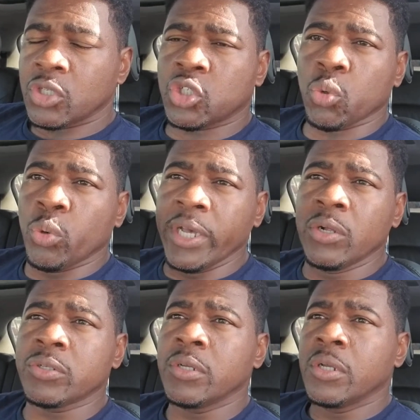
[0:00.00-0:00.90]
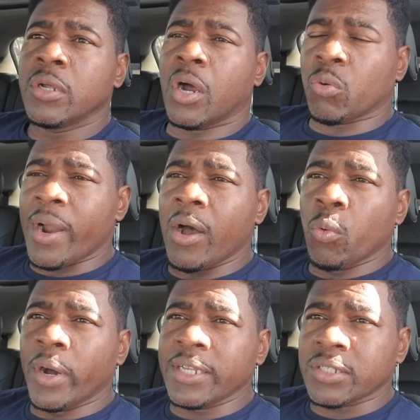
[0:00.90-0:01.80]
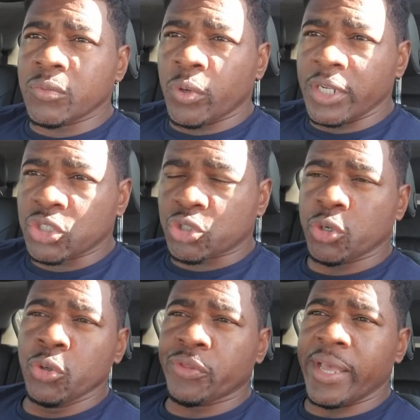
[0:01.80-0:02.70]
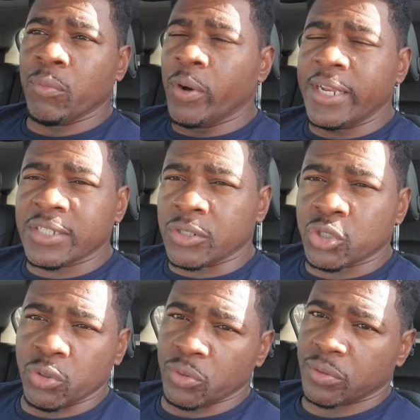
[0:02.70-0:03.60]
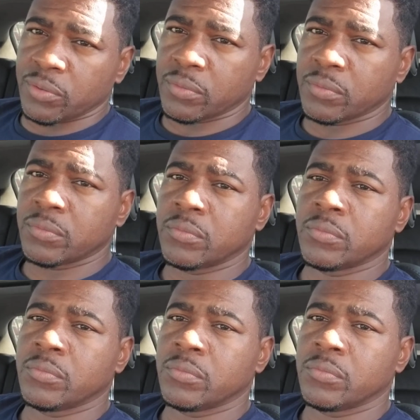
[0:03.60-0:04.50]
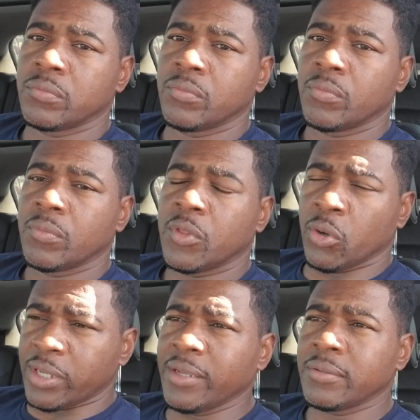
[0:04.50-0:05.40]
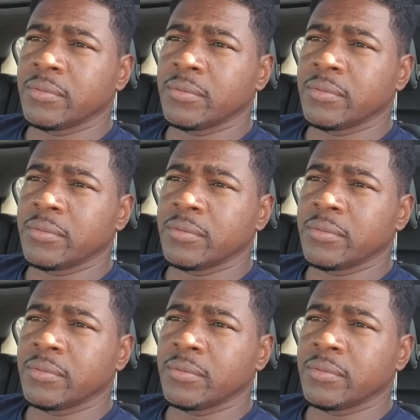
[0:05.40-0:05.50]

to wield around what is what is truth and what isn't truth. Okay?